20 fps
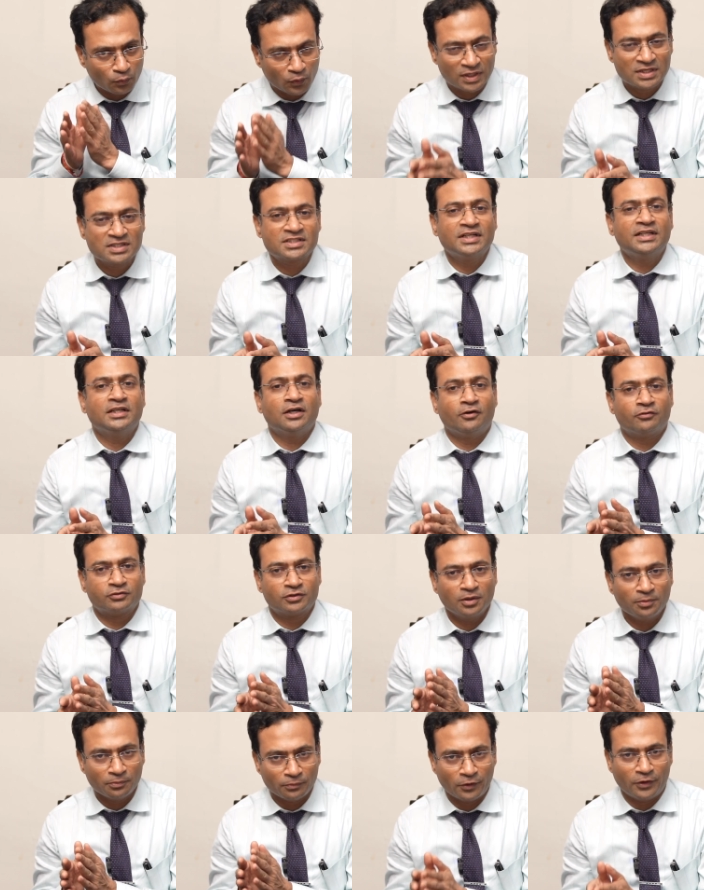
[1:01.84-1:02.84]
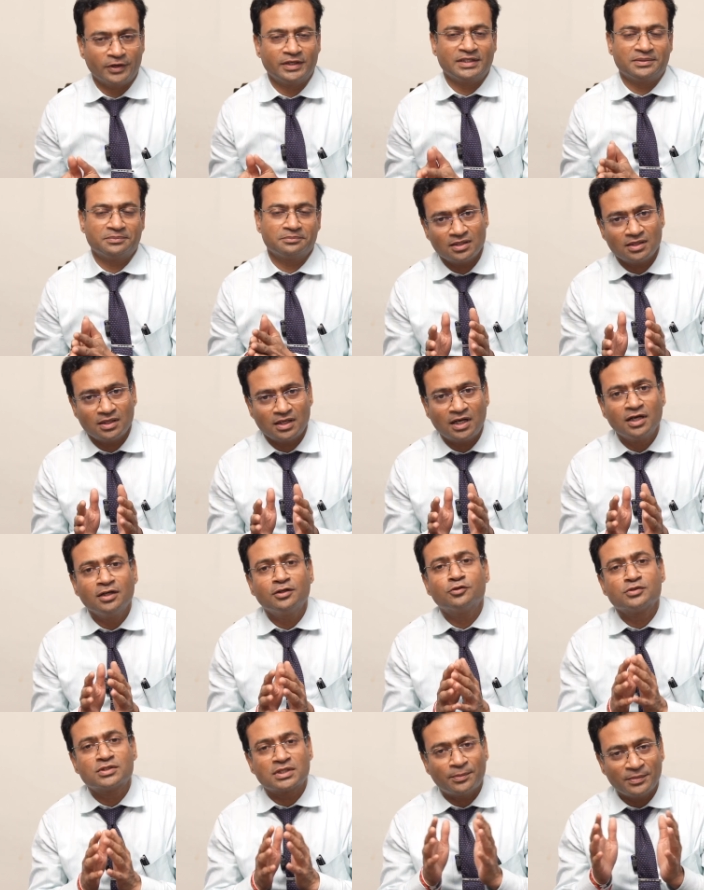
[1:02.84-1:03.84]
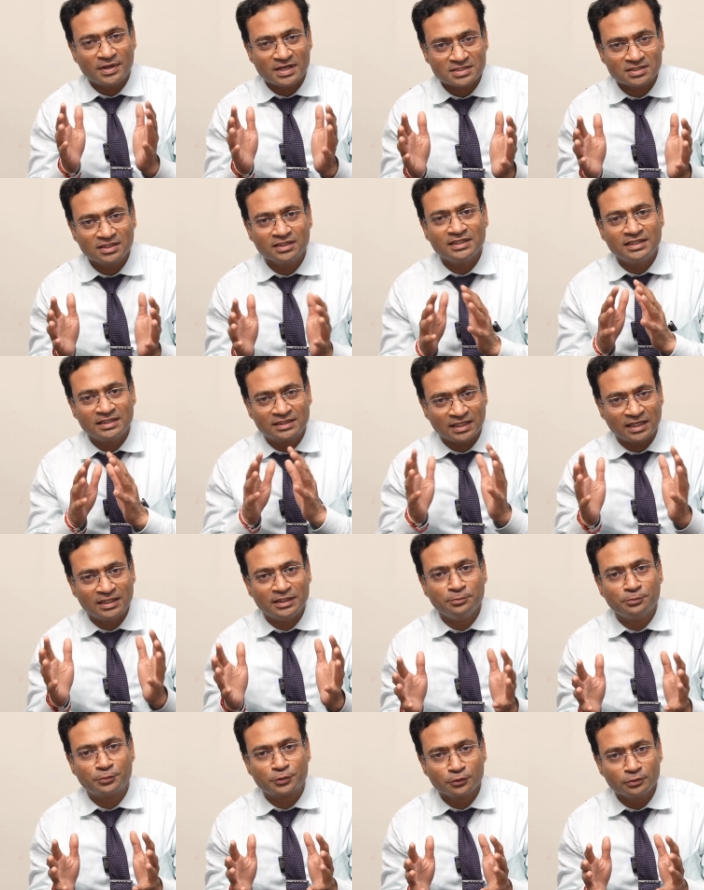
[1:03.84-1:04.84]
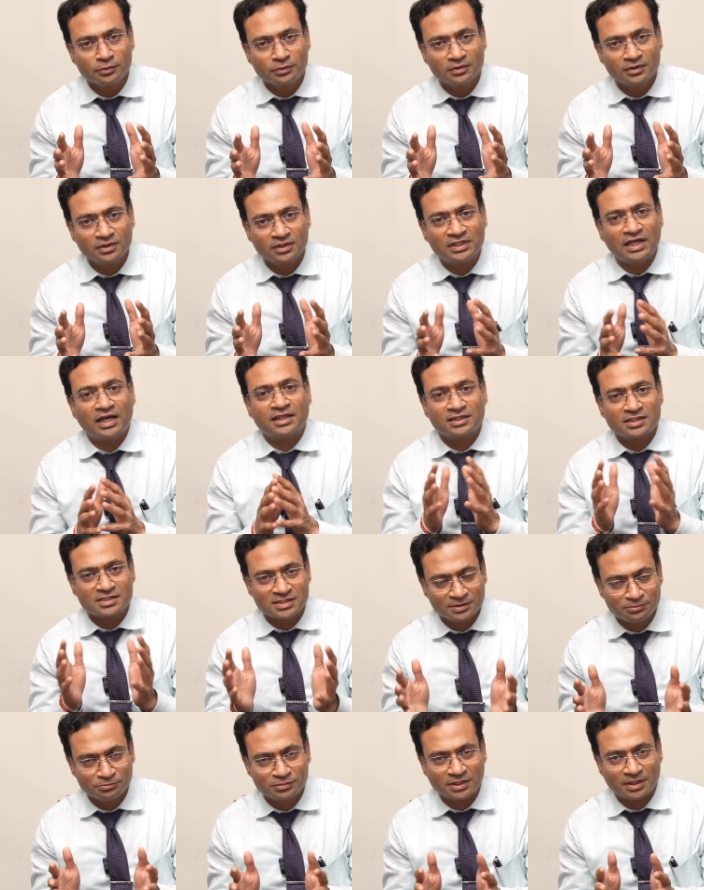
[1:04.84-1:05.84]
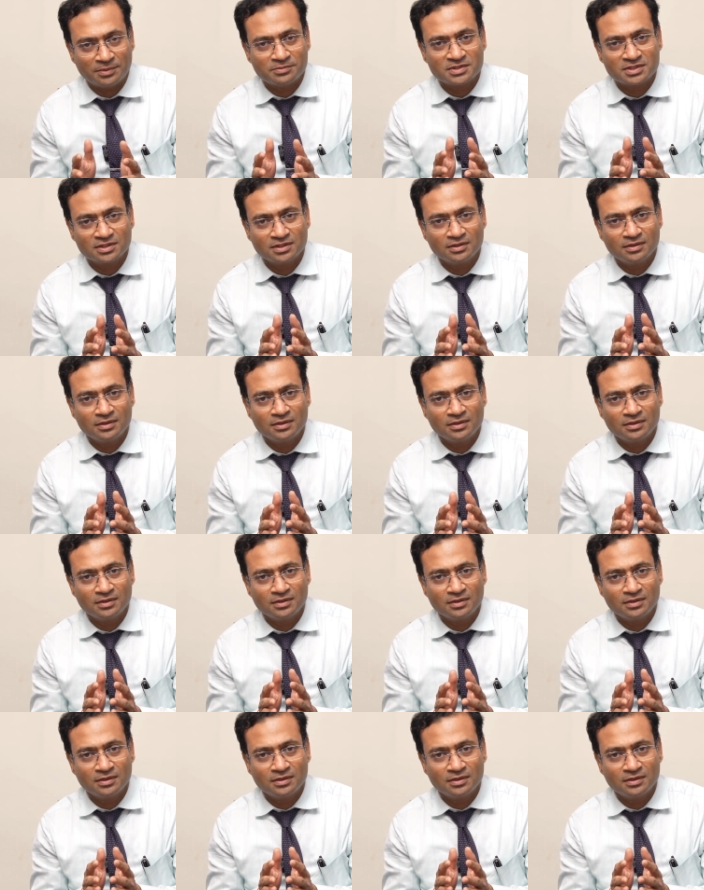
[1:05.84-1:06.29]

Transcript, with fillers: one side of the body and to some extent it can improve the other symptoms.